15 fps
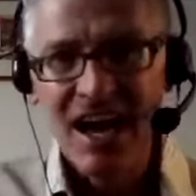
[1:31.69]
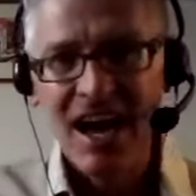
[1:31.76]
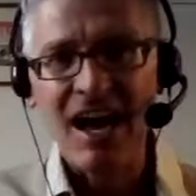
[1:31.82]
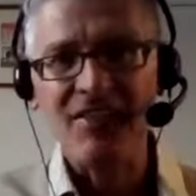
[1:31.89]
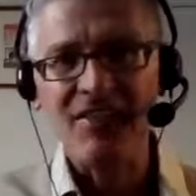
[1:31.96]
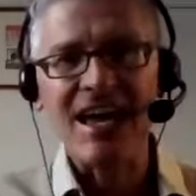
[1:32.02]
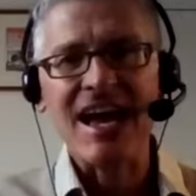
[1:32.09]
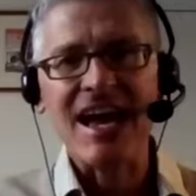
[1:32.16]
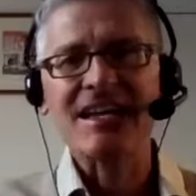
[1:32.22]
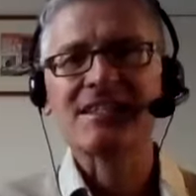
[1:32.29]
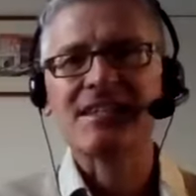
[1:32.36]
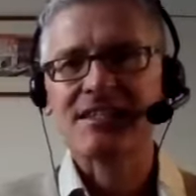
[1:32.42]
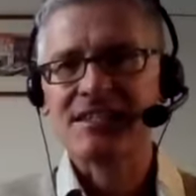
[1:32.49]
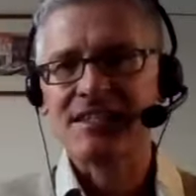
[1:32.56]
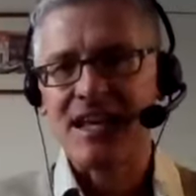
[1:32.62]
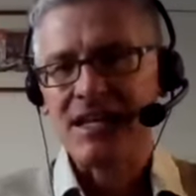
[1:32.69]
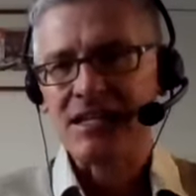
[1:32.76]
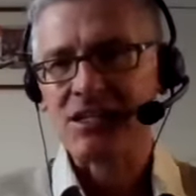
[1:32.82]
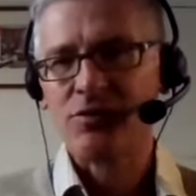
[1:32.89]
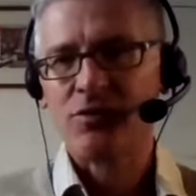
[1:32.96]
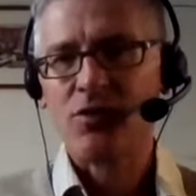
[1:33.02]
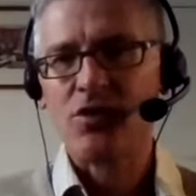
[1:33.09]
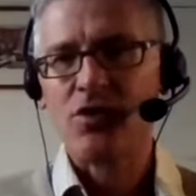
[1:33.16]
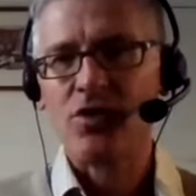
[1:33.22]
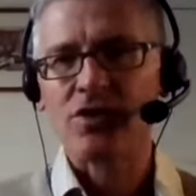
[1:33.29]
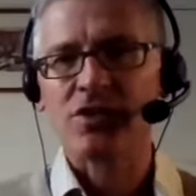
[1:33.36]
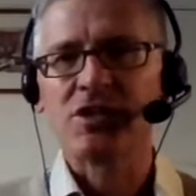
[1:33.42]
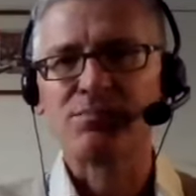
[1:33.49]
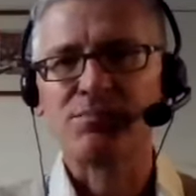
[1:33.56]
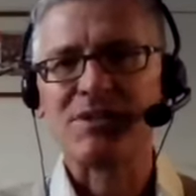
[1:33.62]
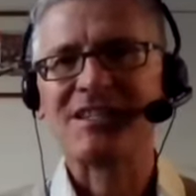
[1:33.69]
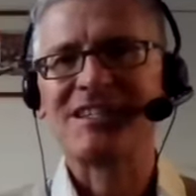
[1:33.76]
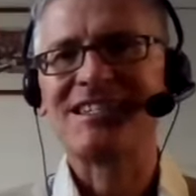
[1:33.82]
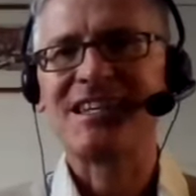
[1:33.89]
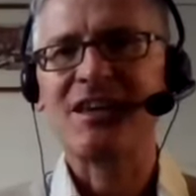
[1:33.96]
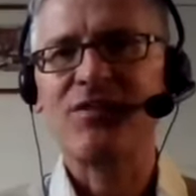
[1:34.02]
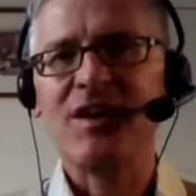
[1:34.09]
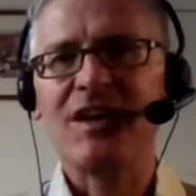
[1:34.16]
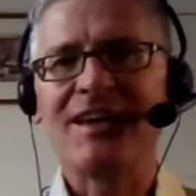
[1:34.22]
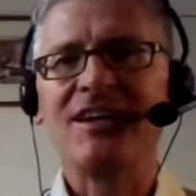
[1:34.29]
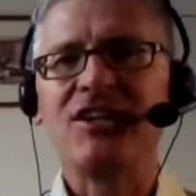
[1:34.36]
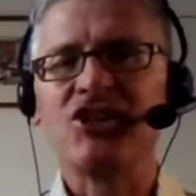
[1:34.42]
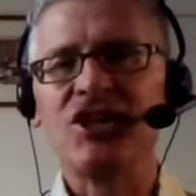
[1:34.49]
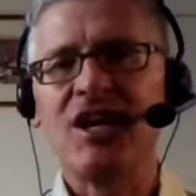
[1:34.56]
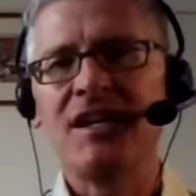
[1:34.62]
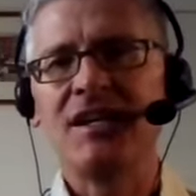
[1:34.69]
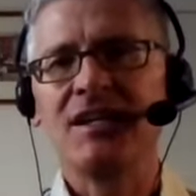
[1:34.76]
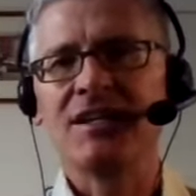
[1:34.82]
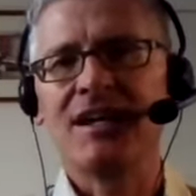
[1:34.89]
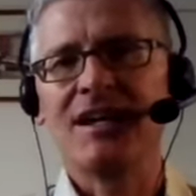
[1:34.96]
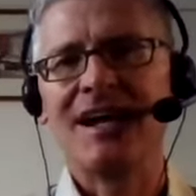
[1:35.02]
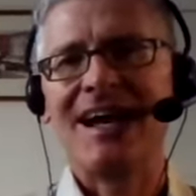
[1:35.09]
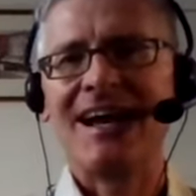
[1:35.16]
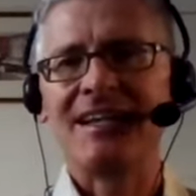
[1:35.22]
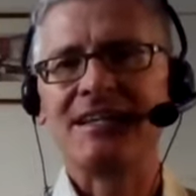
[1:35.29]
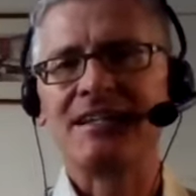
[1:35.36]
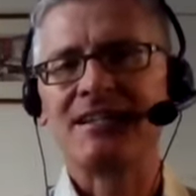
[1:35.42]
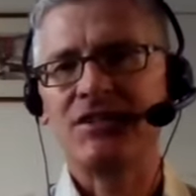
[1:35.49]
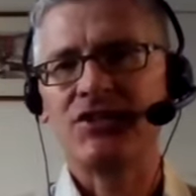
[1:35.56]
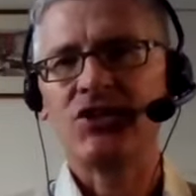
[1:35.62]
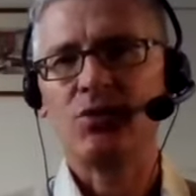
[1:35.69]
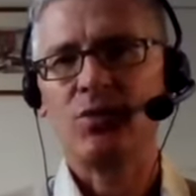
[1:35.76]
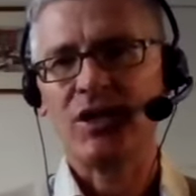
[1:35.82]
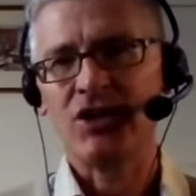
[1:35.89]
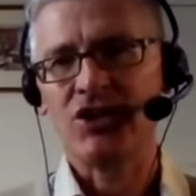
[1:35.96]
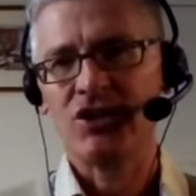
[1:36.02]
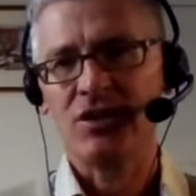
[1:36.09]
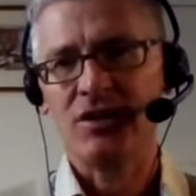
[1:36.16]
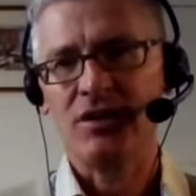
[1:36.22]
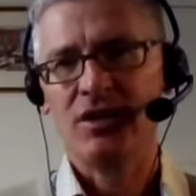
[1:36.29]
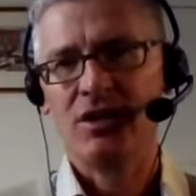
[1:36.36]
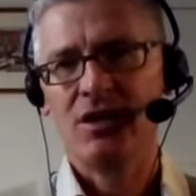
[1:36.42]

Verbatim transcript: and the S stands for specific agenda and situation.